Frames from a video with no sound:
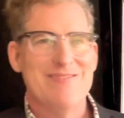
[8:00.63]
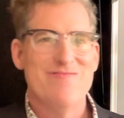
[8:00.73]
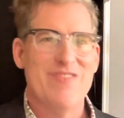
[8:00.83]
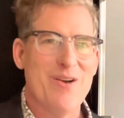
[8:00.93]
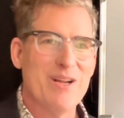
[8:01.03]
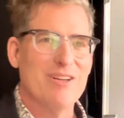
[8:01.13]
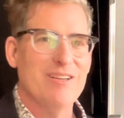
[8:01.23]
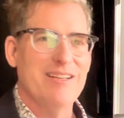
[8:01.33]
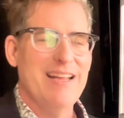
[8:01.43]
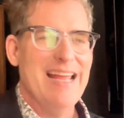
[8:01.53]
Very
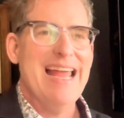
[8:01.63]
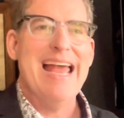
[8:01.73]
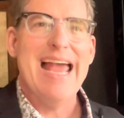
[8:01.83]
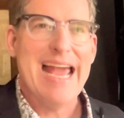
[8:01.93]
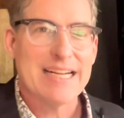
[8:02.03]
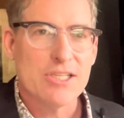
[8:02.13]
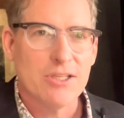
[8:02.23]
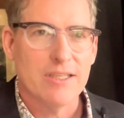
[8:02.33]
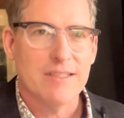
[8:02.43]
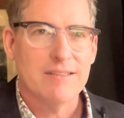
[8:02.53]
good.
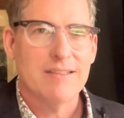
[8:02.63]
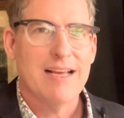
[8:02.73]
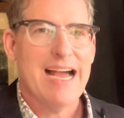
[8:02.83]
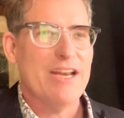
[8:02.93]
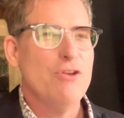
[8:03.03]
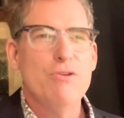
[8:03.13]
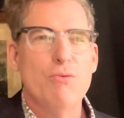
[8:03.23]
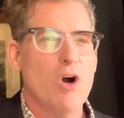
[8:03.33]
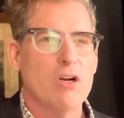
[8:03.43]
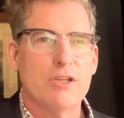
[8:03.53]
Excellent. I knew
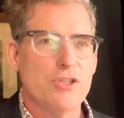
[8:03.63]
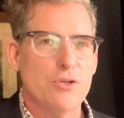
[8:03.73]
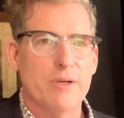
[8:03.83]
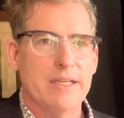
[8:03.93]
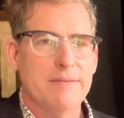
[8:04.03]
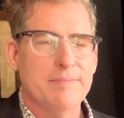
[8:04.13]
you all could do it.